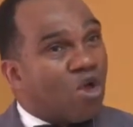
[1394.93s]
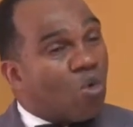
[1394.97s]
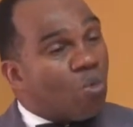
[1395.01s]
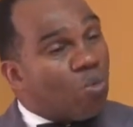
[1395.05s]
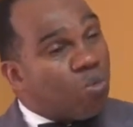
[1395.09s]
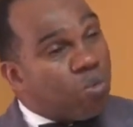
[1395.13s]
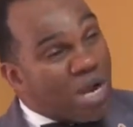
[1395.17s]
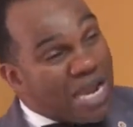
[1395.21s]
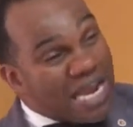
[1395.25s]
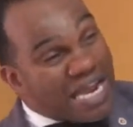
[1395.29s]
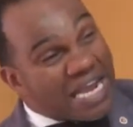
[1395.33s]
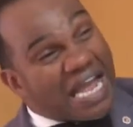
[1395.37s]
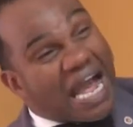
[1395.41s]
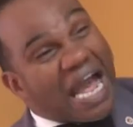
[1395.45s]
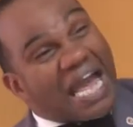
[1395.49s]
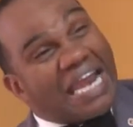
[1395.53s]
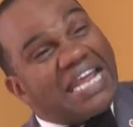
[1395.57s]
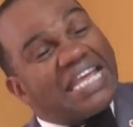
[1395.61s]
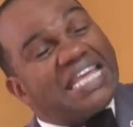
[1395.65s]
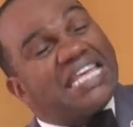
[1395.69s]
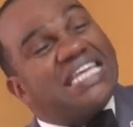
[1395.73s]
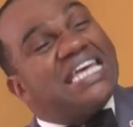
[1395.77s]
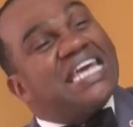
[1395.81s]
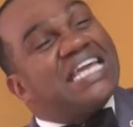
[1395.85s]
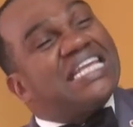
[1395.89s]
We got
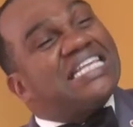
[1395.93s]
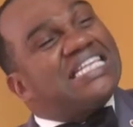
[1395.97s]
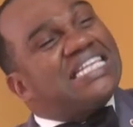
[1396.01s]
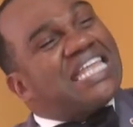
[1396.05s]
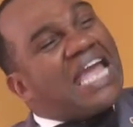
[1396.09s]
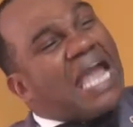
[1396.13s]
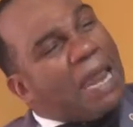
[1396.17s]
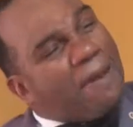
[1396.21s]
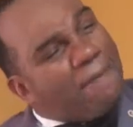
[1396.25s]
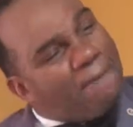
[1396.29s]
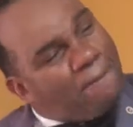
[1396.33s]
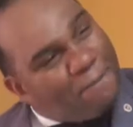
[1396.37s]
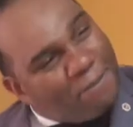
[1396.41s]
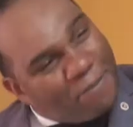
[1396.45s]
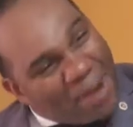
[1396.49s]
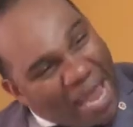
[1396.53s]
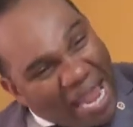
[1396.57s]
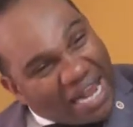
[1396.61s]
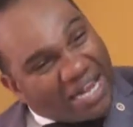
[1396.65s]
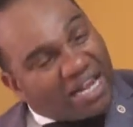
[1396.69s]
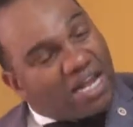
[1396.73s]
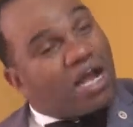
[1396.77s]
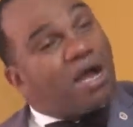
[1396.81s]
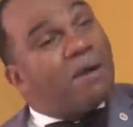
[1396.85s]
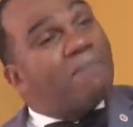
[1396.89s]
to get that
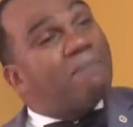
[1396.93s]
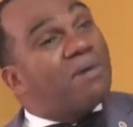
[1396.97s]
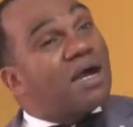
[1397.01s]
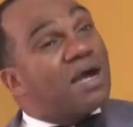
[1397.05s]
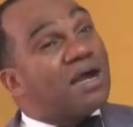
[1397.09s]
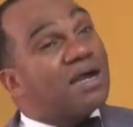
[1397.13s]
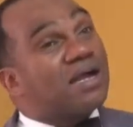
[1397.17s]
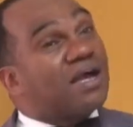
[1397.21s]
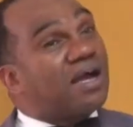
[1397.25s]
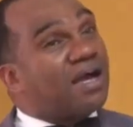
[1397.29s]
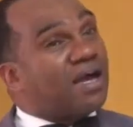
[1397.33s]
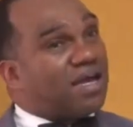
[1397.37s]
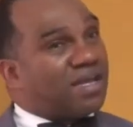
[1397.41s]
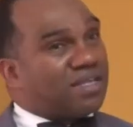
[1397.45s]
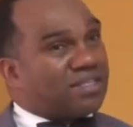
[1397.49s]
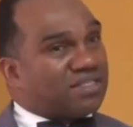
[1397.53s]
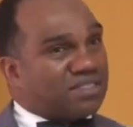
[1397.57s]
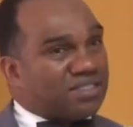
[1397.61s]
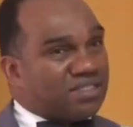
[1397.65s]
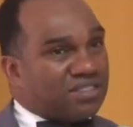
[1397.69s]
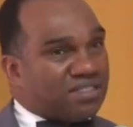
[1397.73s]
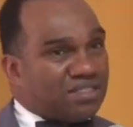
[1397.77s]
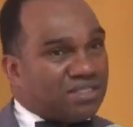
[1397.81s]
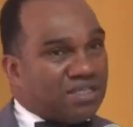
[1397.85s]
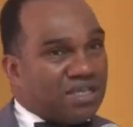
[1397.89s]
back among
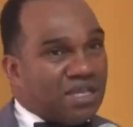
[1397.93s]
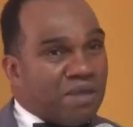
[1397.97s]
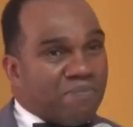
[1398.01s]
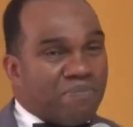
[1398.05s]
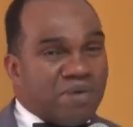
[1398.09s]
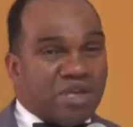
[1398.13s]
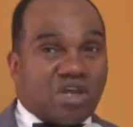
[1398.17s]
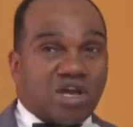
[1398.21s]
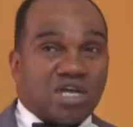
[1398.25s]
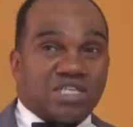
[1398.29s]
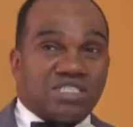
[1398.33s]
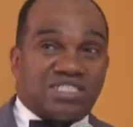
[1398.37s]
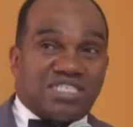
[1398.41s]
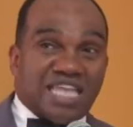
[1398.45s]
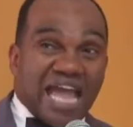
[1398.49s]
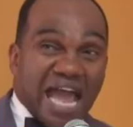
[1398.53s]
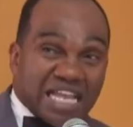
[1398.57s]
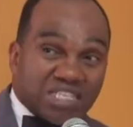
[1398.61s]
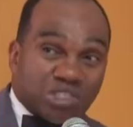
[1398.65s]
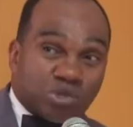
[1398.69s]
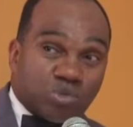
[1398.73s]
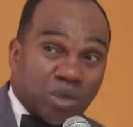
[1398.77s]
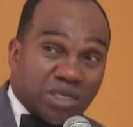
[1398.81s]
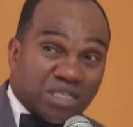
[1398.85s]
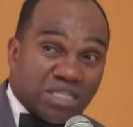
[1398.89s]
us, because
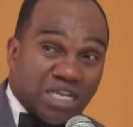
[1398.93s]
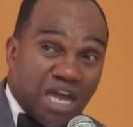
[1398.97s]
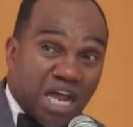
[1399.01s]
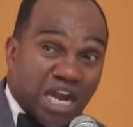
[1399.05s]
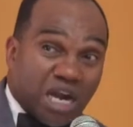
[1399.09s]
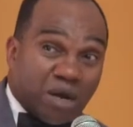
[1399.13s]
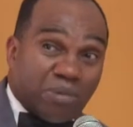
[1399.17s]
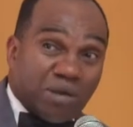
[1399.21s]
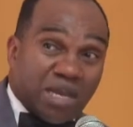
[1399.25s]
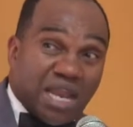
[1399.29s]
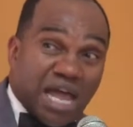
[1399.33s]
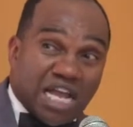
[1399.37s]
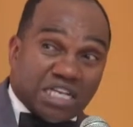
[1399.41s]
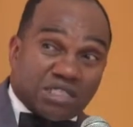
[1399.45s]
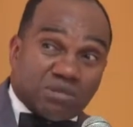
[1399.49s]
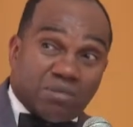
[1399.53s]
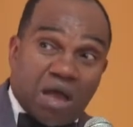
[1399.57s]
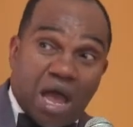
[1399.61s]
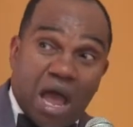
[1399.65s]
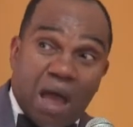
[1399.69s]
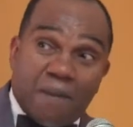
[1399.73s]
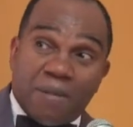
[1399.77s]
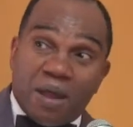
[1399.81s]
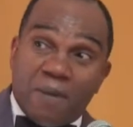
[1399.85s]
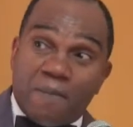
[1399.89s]
that's what the Honorable Elijah
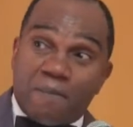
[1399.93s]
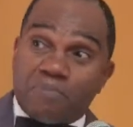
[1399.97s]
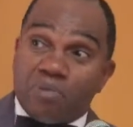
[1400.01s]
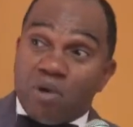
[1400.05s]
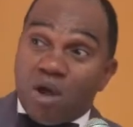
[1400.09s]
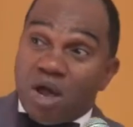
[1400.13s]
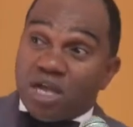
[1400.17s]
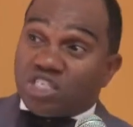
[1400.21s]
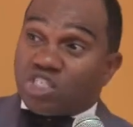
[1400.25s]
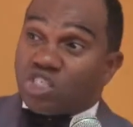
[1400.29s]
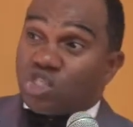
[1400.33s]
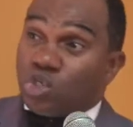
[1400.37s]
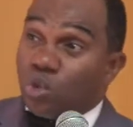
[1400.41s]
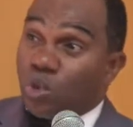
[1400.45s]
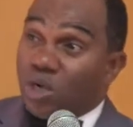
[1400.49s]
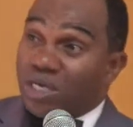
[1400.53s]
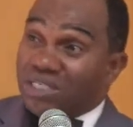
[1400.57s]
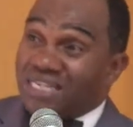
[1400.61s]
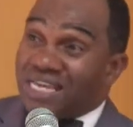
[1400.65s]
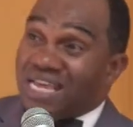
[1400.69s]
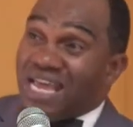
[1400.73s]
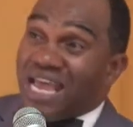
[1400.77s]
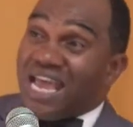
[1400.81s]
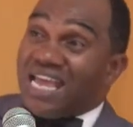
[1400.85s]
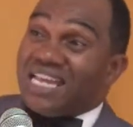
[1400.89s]
Muhammad brought to
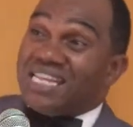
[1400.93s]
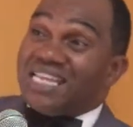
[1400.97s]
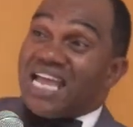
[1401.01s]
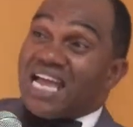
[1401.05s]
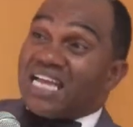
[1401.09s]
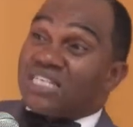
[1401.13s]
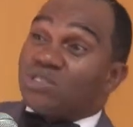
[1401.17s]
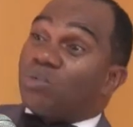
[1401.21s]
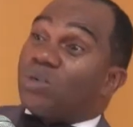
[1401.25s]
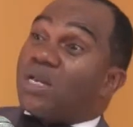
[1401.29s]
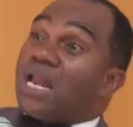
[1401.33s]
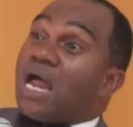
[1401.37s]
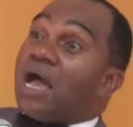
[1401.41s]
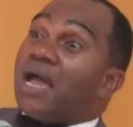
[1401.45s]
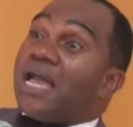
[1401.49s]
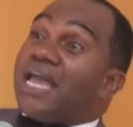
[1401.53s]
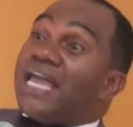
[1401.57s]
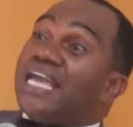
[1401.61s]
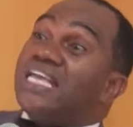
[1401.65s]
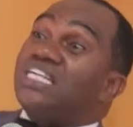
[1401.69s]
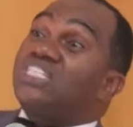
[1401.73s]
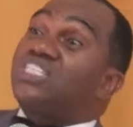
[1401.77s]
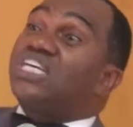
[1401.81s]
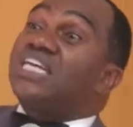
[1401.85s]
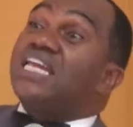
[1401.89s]
us, and that's what our
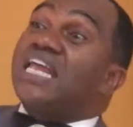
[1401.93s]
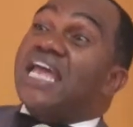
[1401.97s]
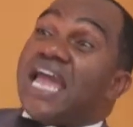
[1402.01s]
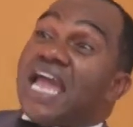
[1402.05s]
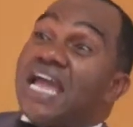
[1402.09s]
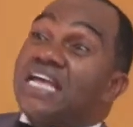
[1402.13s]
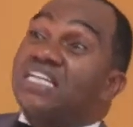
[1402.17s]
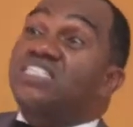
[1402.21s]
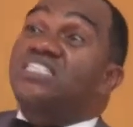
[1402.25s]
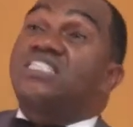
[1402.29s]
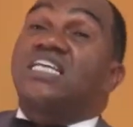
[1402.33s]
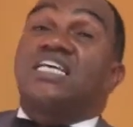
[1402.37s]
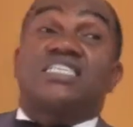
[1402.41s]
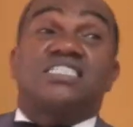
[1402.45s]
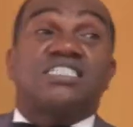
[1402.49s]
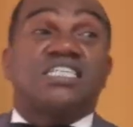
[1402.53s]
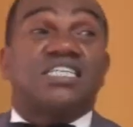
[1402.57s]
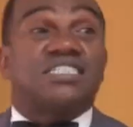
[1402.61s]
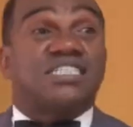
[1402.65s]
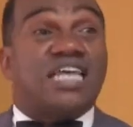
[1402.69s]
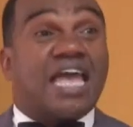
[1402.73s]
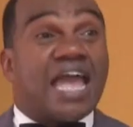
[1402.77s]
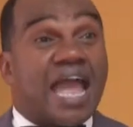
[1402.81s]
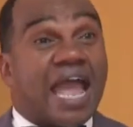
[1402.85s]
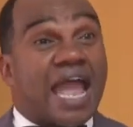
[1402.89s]
ancient
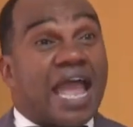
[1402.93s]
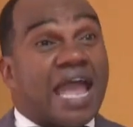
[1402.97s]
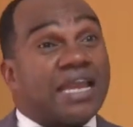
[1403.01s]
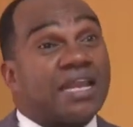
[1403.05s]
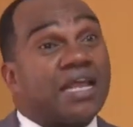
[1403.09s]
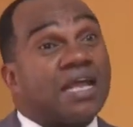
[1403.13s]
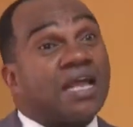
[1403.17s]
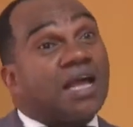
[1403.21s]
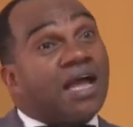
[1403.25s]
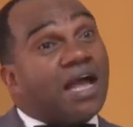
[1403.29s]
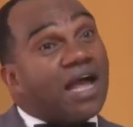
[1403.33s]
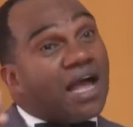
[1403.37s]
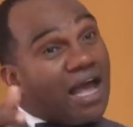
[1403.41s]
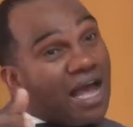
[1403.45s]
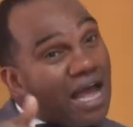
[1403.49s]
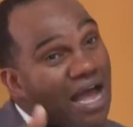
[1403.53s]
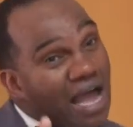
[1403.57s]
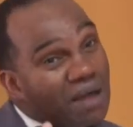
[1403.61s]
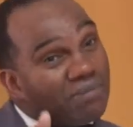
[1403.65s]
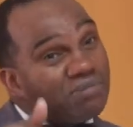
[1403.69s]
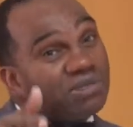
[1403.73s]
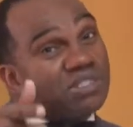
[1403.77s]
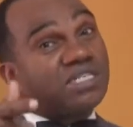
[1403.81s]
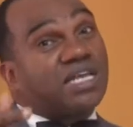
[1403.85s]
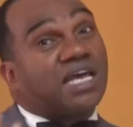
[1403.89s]
ancestors had.
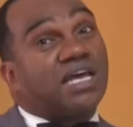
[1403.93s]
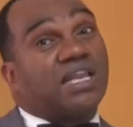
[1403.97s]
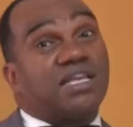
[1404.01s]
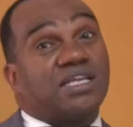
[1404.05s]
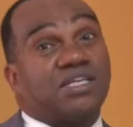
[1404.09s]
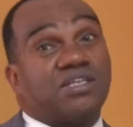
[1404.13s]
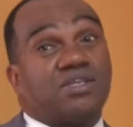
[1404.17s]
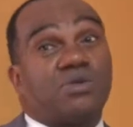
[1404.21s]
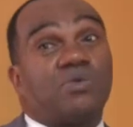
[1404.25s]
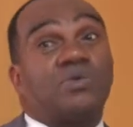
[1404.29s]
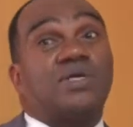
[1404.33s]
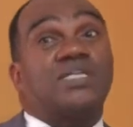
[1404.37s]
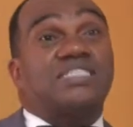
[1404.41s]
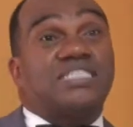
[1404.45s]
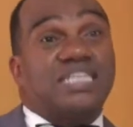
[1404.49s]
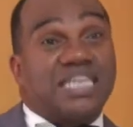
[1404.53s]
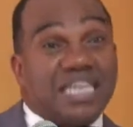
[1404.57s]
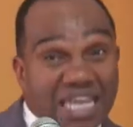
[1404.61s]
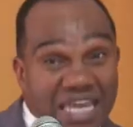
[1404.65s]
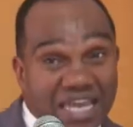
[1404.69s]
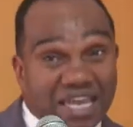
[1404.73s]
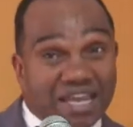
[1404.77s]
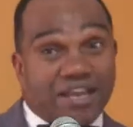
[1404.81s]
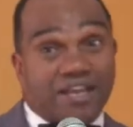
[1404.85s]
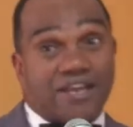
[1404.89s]
I'm telling you, it's
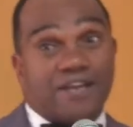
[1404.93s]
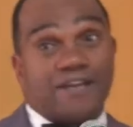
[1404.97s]
here.